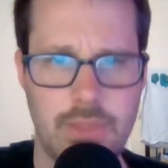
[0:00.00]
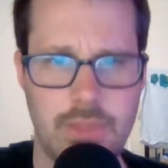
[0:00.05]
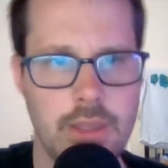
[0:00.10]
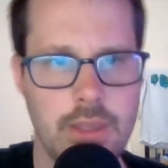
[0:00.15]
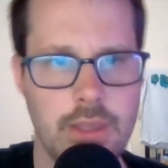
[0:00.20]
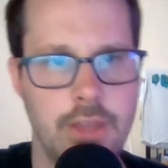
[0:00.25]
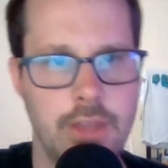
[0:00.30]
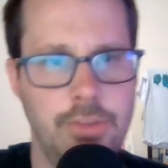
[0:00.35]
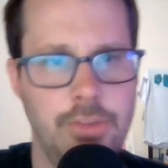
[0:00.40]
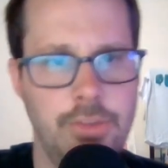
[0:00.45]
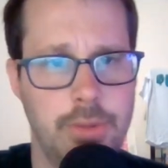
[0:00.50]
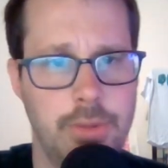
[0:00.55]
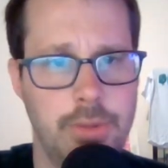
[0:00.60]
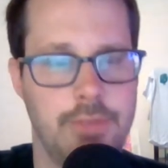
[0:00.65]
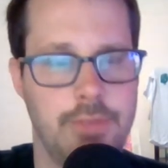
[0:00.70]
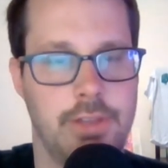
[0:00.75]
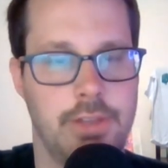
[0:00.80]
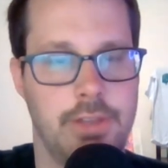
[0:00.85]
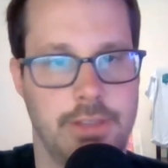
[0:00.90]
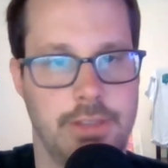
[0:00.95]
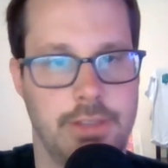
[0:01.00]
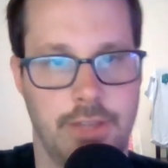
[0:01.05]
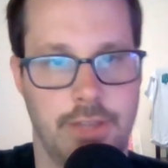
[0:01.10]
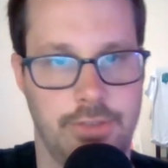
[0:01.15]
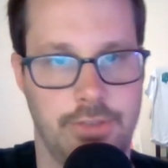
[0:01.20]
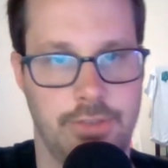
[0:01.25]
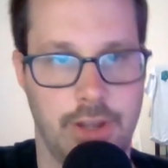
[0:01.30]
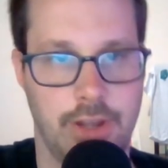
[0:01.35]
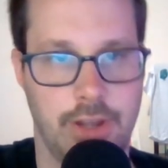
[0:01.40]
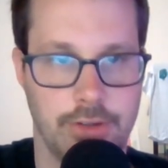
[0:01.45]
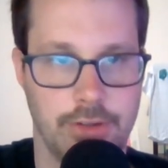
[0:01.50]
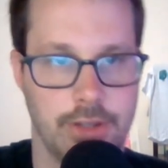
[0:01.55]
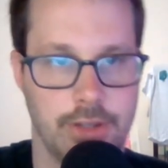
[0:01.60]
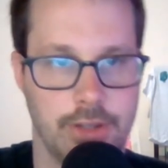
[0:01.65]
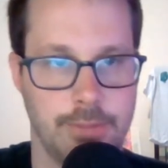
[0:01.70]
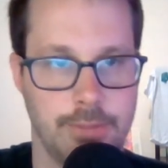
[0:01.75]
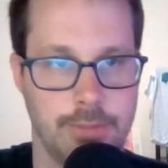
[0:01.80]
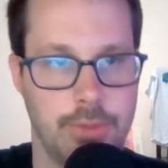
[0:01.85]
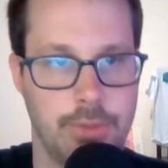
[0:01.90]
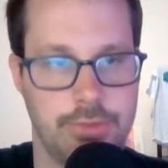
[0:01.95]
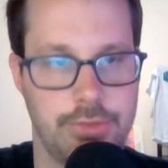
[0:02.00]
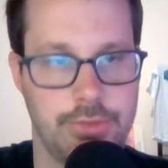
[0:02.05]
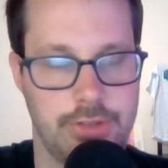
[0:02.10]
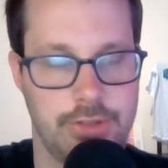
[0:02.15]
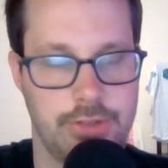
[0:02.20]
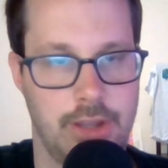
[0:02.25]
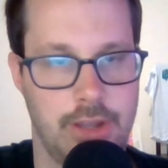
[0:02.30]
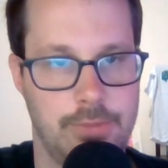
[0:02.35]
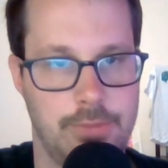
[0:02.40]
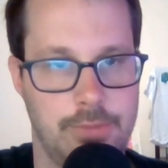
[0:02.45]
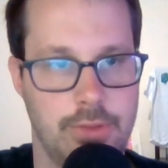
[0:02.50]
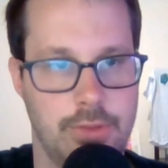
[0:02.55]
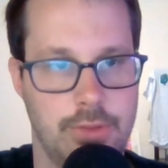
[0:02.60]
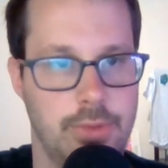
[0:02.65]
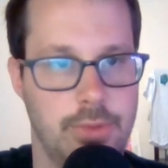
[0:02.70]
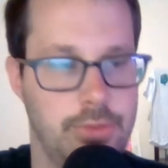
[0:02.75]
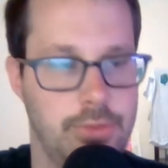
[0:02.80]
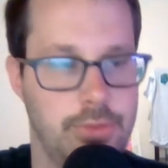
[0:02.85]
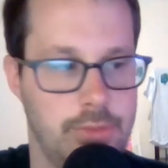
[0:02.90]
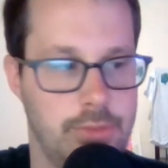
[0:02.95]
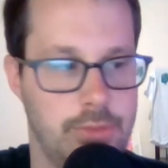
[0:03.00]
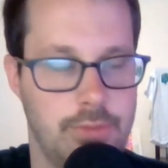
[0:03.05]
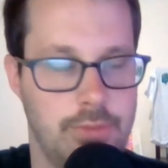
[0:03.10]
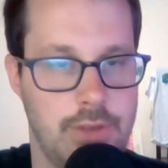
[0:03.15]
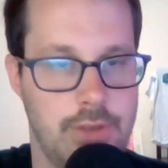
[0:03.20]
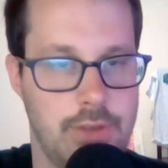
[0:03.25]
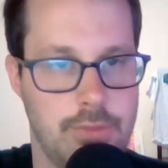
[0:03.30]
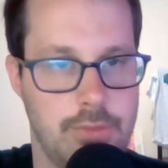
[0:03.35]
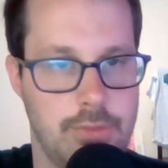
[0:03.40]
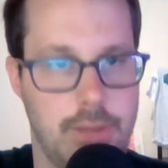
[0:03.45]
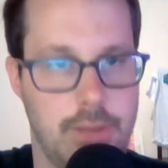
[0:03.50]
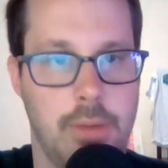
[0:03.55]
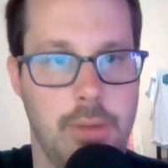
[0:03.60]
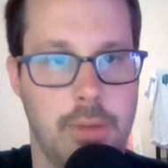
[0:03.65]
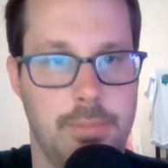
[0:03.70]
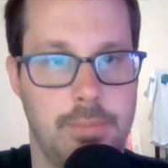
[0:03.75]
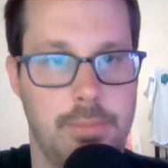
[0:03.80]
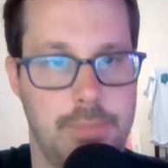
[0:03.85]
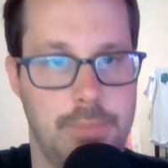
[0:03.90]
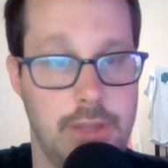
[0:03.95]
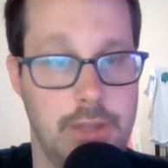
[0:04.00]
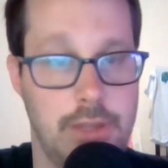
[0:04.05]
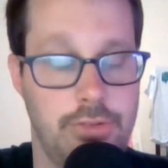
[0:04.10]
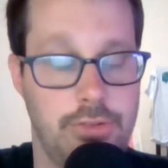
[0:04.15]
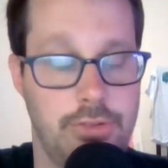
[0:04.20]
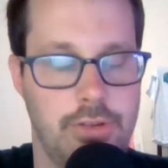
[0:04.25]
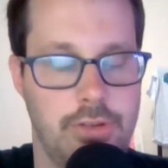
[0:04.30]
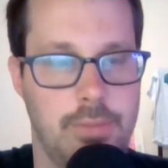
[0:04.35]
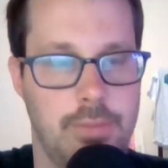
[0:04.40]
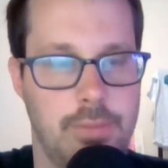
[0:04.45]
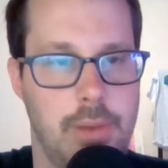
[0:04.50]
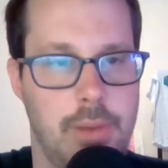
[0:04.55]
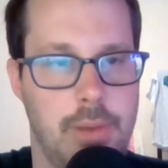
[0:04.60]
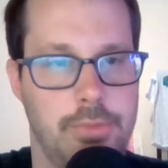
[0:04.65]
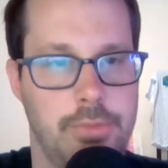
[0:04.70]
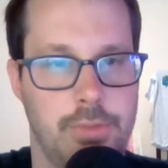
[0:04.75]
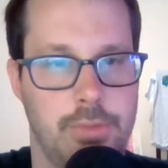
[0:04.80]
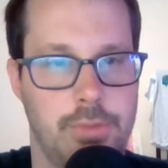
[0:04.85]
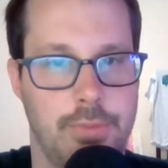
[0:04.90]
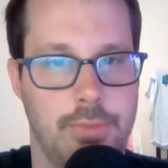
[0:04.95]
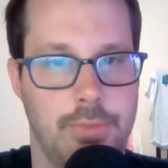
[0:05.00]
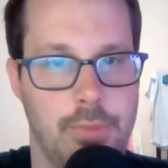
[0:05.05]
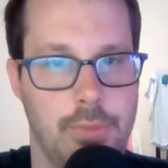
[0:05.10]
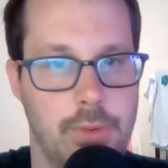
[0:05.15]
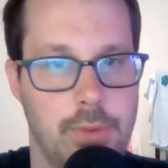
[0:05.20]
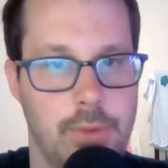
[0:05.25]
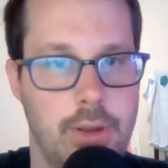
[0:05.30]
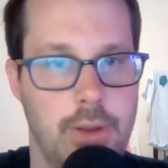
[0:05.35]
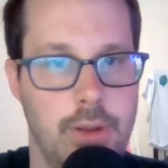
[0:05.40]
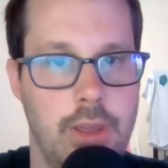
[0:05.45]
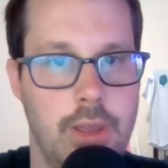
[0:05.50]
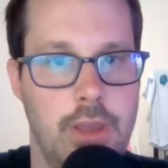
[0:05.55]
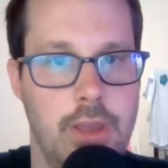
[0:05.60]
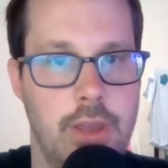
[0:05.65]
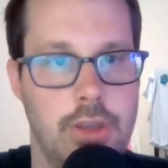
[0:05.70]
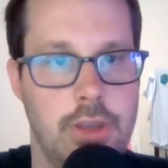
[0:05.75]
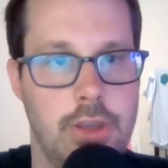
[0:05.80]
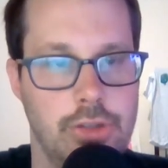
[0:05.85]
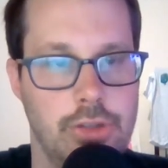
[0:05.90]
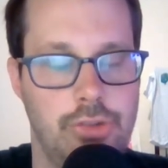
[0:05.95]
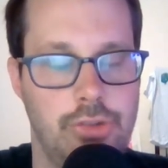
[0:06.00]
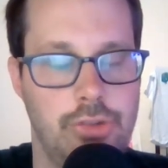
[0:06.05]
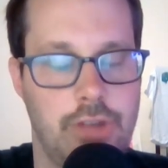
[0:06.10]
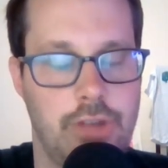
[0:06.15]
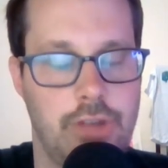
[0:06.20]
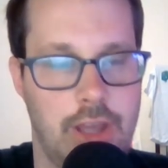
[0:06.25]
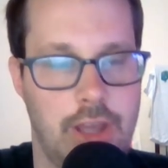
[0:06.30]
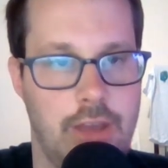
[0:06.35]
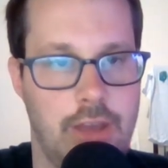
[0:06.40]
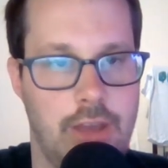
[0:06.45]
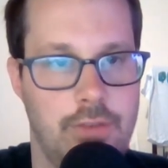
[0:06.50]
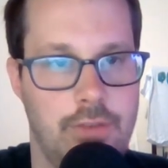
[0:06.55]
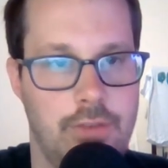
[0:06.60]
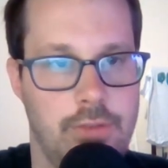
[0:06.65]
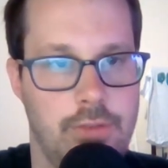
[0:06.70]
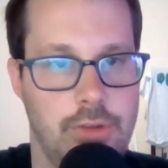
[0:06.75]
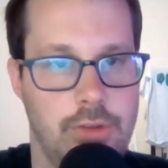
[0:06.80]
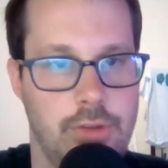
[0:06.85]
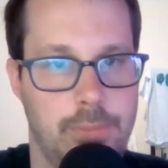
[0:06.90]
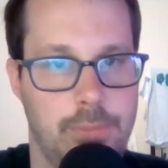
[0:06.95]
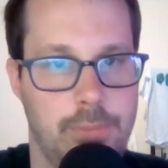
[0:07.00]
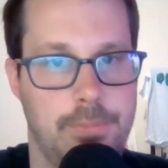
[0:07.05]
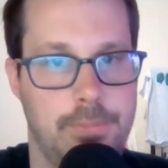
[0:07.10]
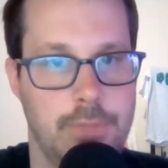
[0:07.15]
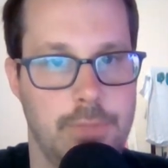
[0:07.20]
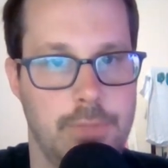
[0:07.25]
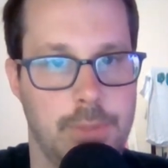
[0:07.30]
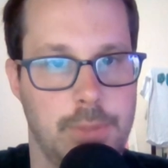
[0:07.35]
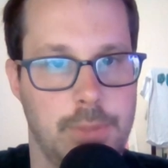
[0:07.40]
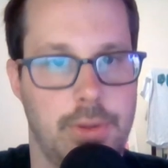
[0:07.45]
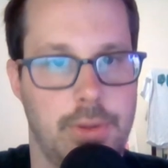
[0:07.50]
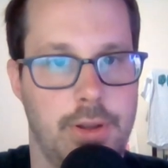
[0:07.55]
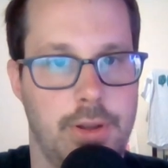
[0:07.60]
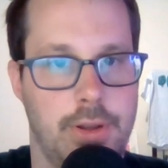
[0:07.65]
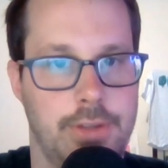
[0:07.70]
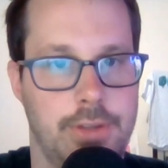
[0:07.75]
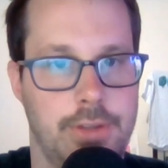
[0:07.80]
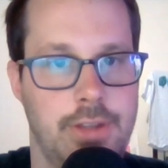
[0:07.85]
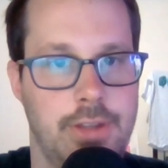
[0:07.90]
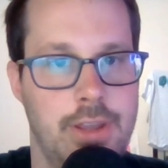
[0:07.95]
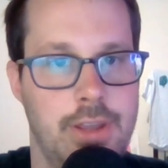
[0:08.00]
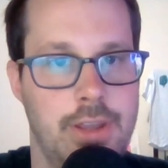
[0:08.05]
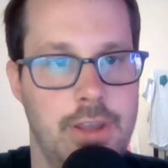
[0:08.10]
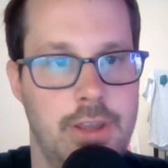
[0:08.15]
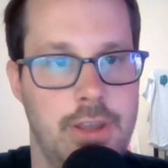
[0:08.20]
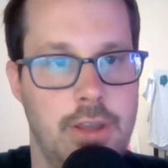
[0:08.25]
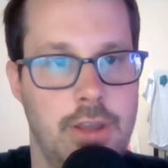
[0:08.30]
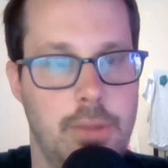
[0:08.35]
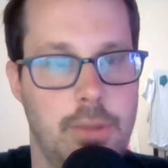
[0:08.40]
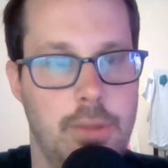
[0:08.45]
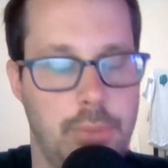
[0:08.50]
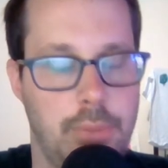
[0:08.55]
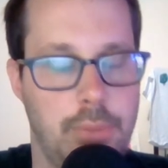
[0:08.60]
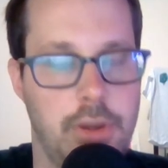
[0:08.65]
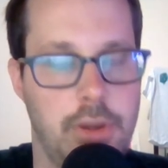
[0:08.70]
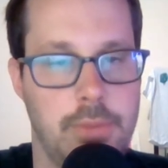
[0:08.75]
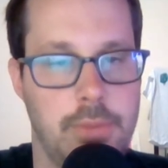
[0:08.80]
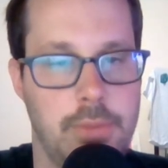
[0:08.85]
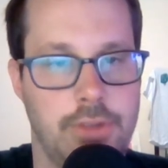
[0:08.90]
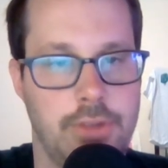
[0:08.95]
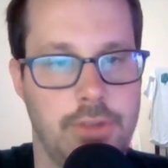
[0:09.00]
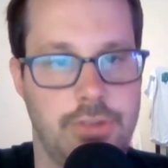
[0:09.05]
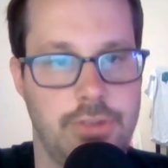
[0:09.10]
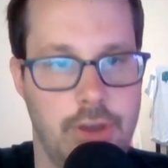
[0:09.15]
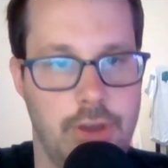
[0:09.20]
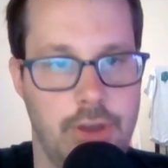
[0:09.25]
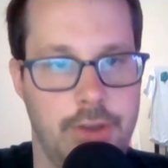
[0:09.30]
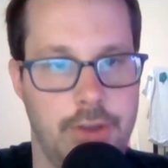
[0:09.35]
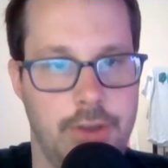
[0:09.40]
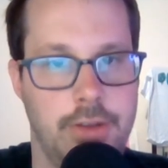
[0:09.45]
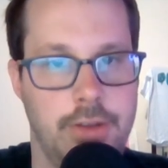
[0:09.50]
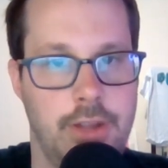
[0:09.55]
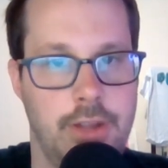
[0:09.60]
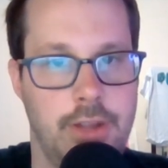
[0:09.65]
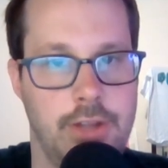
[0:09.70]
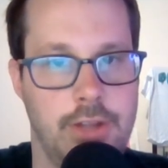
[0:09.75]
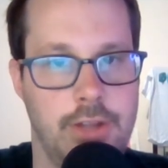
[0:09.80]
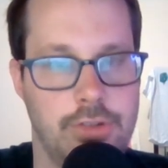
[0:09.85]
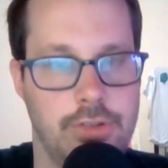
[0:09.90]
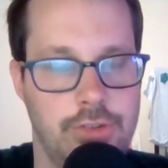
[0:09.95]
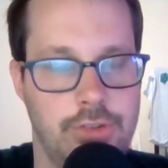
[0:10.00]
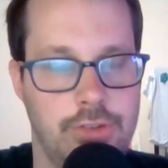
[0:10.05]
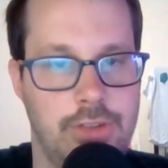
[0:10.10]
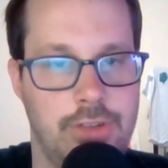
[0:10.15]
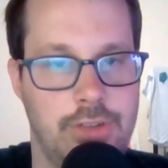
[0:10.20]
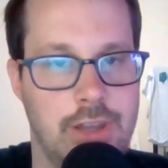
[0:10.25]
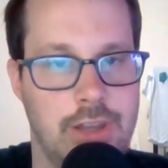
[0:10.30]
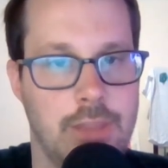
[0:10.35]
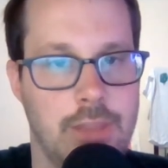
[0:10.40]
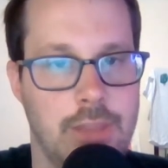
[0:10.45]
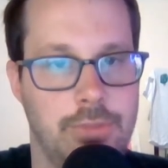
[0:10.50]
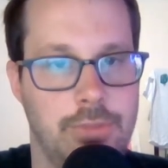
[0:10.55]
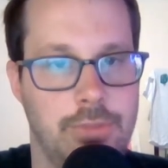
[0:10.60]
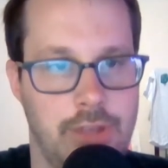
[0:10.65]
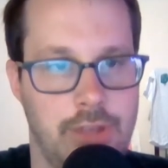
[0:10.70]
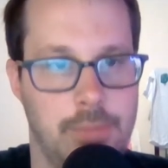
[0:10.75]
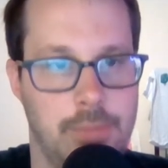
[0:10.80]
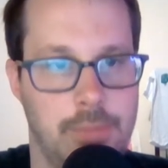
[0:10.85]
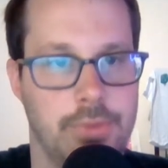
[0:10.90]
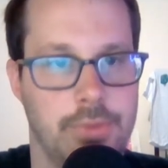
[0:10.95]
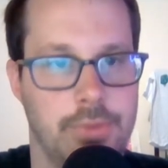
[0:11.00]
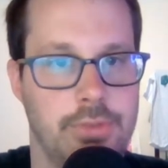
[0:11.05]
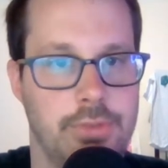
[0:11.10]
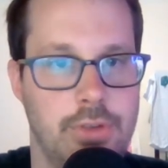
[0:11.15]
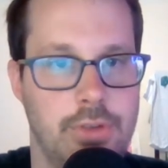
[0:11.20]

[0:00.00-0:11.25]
At this point, I feel like that's standard. Like, most of the time, for those who have never pitched a publisher before, you should have your product pretty much done, and you're just sending them samples.